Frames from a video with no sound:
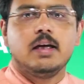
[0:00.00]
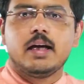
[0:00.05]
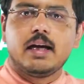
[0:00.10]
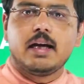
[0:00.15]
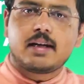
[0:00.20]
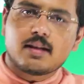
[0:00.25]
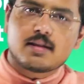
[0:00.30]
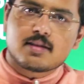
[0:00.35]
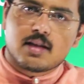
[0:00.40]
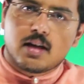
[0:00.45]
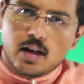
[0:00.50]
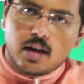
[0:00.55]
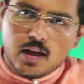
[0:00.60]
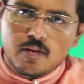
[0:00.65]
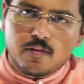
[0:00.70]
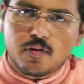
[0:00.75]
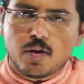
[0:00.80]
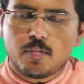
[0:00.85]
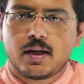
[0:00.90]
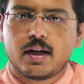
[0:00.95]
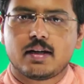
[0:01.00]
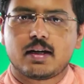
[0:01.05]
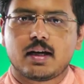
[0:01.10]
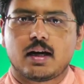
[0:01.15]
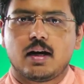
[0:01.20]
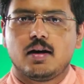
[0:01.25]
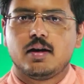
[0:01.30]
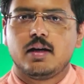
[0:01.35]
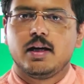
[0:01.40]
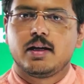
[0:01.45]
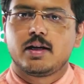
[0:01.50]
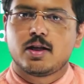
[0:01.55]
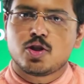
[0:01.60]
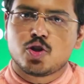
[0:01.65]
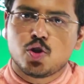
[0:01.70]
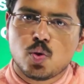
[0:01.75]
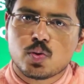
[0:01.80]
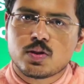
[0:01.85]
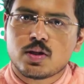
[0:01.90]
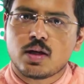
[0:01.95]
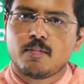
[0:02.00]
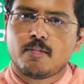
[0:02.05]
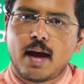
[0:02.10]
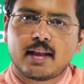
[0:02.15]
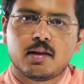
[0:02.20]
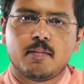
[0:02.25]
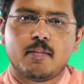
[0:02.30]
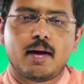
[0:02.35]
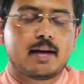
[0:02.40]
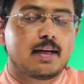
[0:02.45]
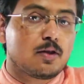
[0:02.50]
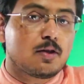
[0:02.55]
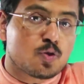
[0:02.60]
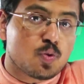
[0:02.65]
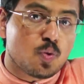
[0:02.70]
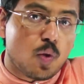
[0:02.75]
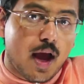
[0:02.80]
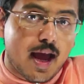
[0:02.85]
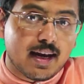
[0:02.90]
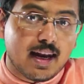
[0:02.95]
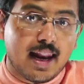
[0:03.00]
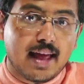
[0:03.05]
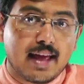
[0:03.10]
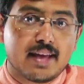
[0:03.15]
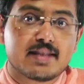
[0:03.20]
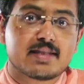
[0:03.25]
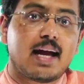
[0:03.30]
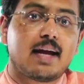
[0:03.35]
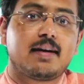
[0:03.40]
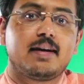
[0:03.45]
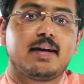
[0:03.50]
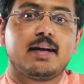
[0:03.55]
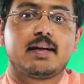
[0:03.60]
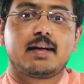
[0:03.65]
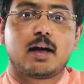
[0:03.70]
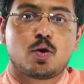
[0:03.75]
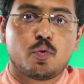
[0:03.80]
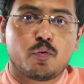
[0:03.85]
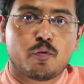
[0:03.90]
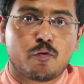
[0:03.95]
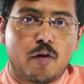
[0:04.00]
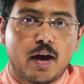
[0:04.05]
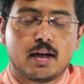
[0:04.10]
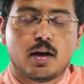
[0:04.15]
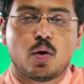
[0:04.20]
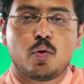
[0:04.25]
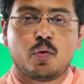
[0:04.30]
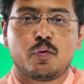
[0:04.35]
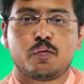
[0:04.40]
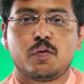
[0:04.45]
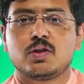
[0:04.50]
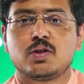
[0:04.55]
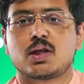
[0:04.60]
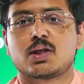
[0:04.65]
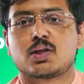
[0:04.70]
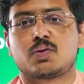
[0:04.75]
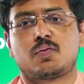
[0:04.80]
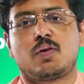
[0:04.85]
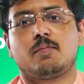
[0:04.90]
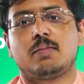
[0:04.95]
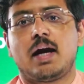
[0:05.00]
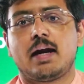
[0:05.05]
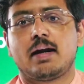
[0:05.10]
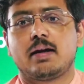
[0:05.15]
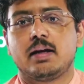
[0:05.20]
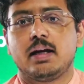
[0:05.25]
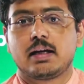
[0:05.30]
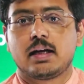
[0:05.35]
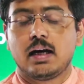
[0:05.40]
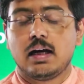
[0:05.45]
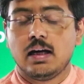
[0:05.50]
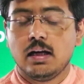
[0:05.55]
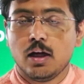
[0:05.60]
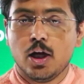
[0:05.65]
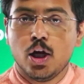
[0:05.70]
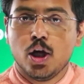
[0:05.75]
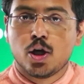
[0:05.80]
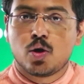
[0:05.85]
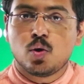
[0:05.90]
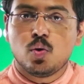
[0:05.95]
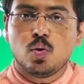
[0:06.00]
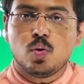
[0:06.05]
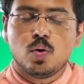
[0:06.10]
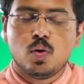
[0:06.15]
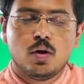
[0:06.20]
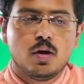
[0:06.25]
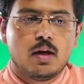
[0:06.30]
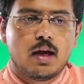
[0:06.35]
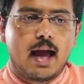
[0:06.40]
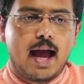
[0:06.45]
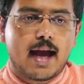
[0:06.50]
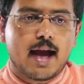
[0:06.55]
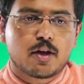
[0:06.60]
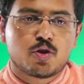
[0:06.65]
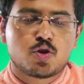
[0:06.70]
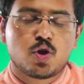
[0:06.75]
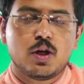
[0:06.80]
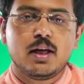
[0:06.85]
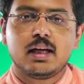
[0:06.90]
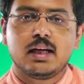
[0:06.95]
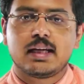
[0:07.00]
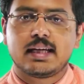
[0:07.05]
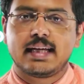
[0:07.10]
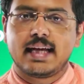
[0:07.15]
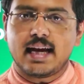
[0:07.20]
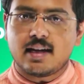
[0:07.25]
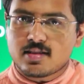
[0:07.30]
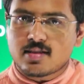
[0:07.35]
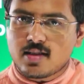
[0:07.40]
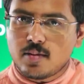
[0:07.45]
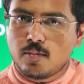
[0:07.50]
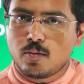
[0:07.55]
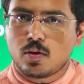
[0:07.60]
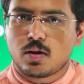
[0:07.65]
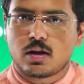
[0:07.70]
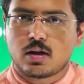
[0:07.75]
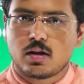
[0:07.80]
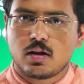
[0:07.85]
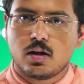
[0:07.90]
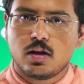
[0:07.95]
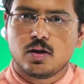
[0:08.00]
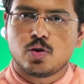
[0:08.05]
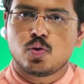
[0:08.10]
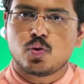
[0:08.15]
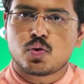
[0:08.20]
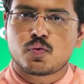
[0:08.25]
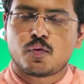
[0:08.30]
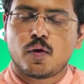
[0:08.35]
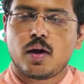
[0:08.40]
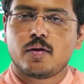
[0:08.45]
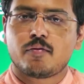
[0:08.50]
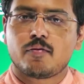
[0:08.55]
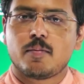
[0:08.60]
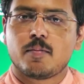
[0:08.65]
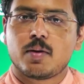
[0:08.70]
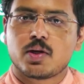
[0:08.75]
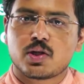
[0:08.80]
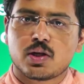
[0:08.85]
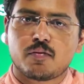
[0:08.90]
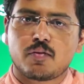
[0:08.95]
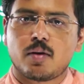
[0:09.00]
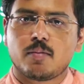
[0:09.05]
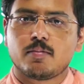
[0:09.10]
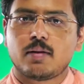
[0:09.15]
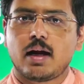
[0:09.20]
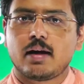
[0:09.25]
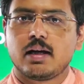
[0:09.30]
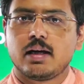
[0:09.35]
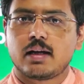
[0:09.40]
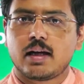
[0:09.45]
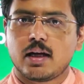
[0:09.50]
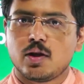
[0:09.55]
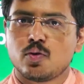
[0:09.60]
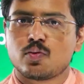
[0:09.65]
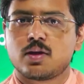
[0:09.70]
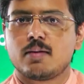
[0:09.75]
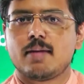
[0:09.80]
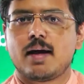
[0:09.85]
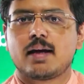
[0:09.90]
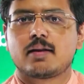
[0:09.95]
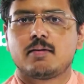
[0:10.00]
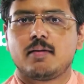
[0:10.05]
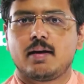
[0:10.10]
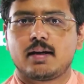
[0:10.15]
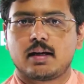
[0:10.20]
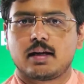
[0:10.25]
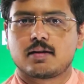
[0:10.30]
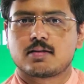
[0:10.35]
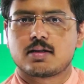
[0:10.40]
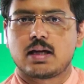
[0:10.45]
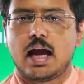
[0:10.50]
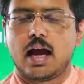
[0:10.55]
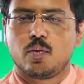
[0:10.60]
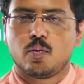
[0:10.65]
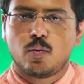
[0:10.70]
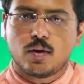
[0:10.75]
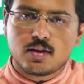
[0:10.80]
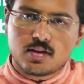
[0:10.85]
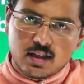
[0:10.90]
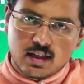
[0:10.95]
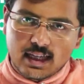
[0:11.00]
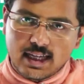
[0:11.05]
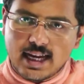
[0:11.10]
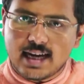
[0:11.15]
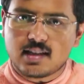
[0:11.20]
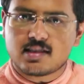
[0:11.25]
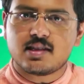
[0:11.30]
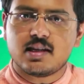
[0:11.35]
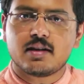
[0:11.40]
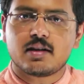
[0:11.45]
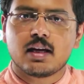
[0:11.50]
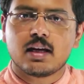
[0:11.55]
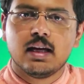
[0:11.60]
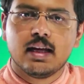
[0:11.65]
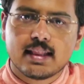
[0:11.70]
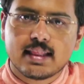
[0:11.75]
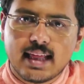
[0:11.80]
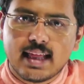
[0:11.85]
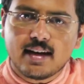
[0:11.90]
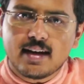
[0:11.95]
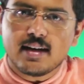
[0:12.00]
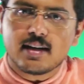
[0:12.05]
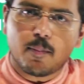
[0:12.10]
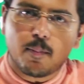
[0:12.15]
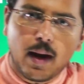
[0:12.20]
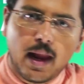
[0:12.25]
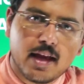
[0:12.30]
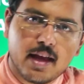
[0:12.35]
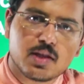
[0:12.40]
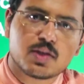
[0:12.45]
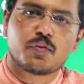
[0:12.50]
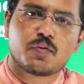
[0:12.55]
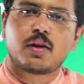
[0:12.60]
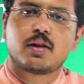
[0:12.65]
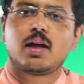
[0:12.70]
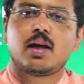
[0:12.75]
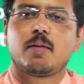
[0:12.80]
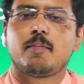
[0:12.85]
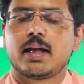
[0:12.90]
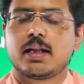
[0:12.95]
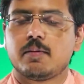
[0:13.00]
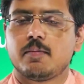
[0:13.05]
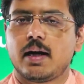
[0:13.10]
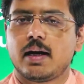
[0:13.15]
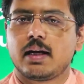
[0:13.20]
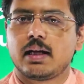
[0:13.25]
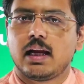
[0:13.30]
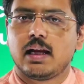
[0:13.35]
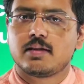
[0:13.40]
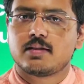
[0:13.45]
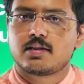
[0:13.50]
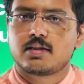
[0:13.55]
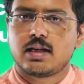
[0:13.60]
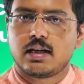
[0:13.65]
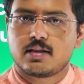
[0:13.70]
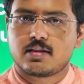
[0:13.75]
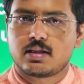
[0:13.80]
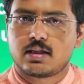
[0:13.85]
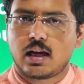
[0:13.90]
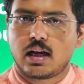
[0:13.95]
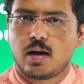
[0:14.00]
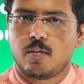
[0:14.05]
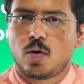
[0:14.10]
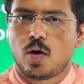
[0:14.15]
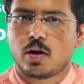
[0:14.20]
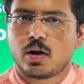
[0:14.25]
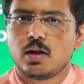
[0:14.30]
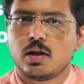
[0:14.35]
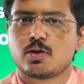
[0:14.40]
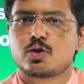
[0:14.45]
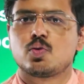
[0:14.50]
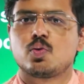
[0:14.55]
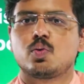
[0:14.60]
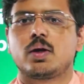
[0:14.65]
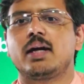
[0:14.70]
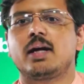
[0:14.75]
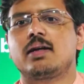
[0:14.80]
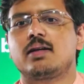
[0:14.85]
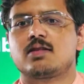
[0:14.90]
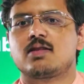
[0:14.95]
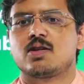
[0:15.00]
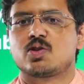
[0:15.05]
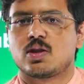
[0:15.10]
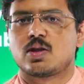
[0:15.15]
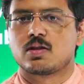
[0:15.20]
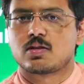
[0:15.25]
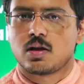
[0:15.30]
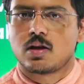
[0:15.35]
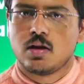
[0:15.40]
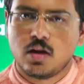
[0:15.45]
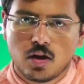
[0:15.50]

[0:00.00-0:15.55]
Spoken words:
It is learning from data. It is using mathematics to analyze that data, to find out features from that data, to actually get some useful information from that data using mathematics. And once it gets it, then it applies further mathematical and statistical models to take decisions.